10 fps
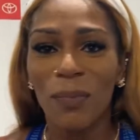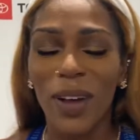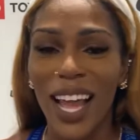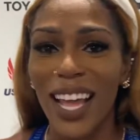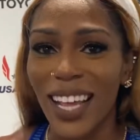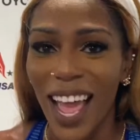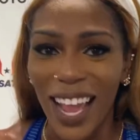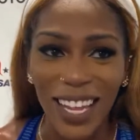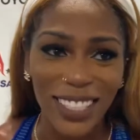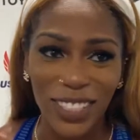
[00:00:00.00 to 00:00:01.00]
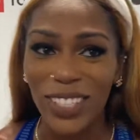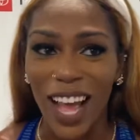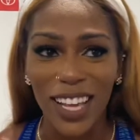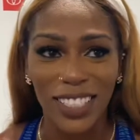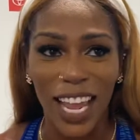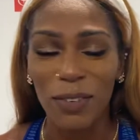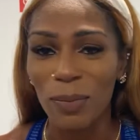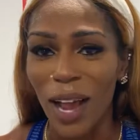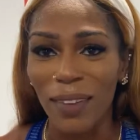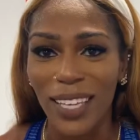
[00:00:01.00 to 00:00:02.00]
but Angel and Ajeé will
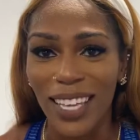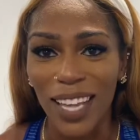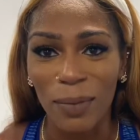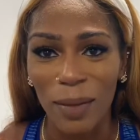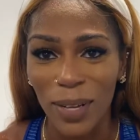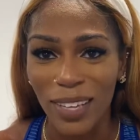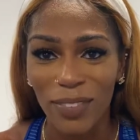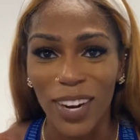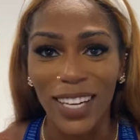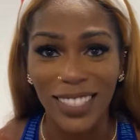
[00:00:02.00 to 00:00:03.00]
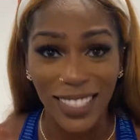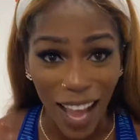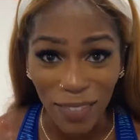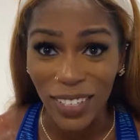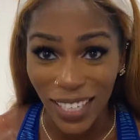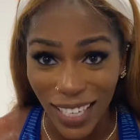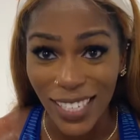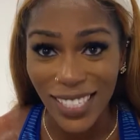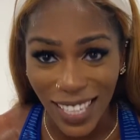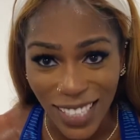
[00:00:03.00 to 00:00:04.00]
probably kick my butt for definitely a
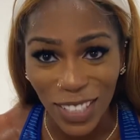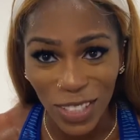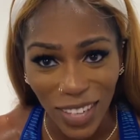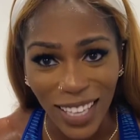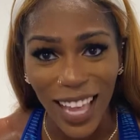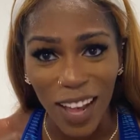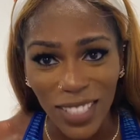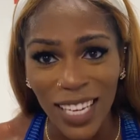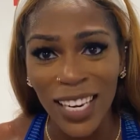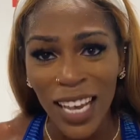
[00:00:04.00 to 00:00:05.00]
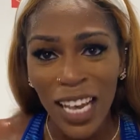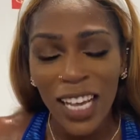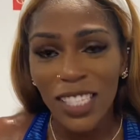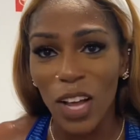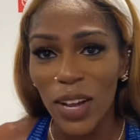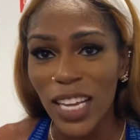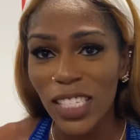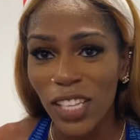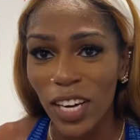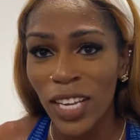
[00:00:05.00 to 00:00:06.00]
600 or a 1,000. So
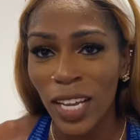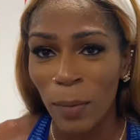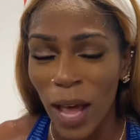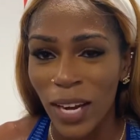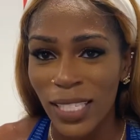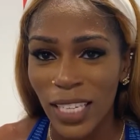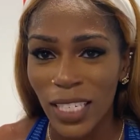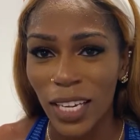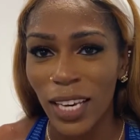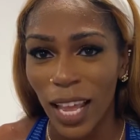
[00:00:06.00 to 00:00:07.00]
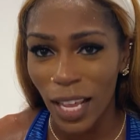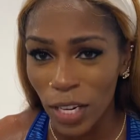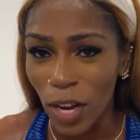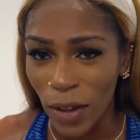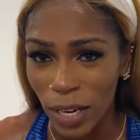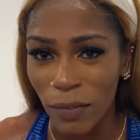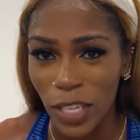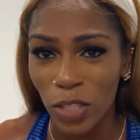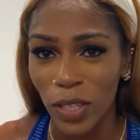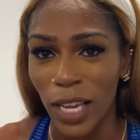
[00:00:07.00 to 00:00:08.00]
he's learning about us each, and you know,
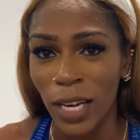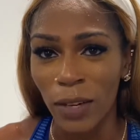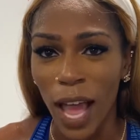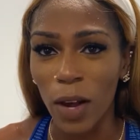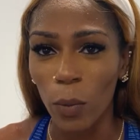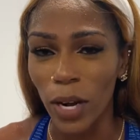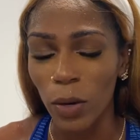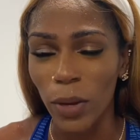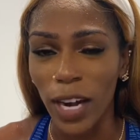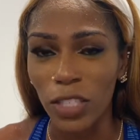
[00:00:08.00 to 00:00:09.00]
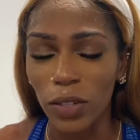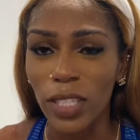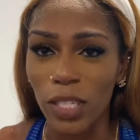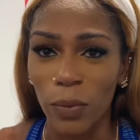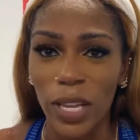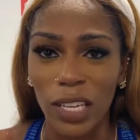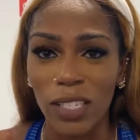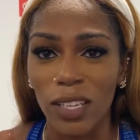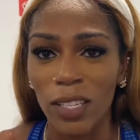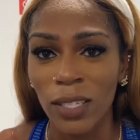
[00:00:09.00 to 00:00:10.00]
individually and kind of working with our strengths and
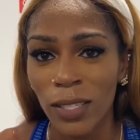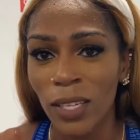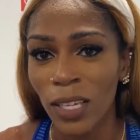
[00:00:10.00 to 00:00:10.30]
weaknesses.